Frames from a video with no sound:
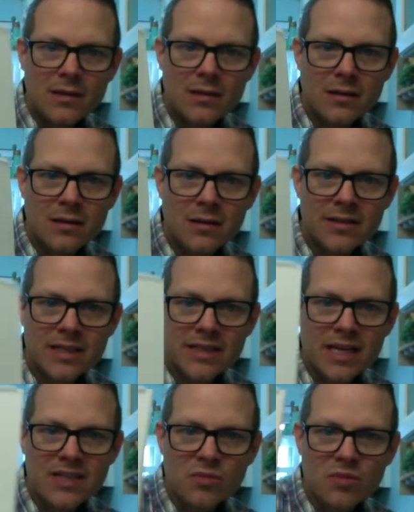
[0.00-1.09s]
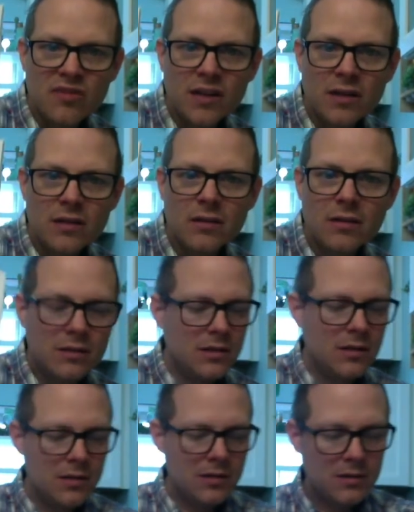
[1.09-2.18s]
Looks like his eyes are moving.
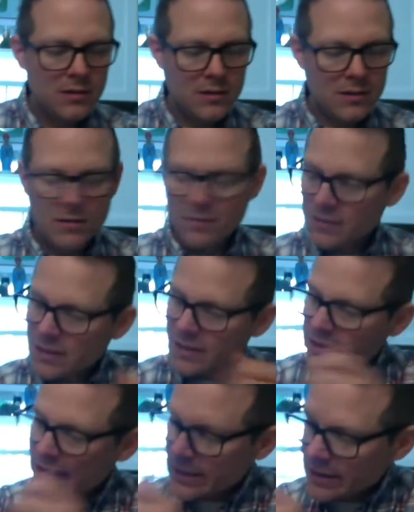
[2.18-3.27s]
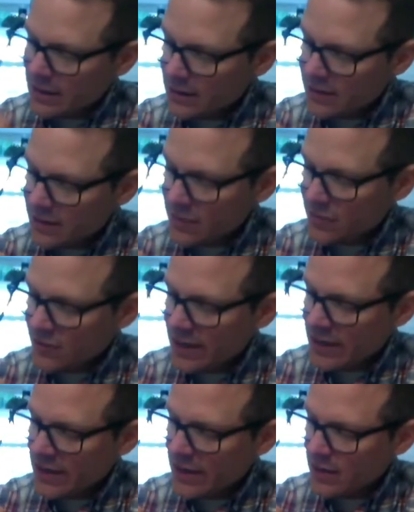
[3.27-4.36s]
I'm gonna take some
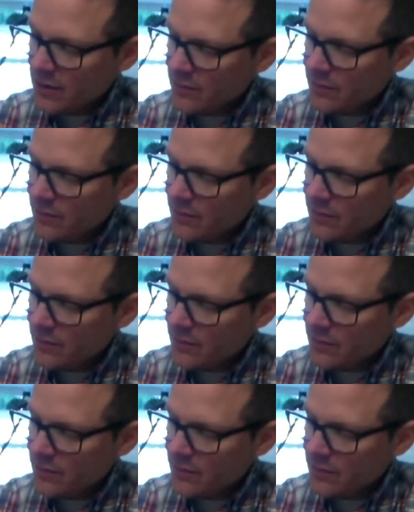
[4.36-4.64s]
green here.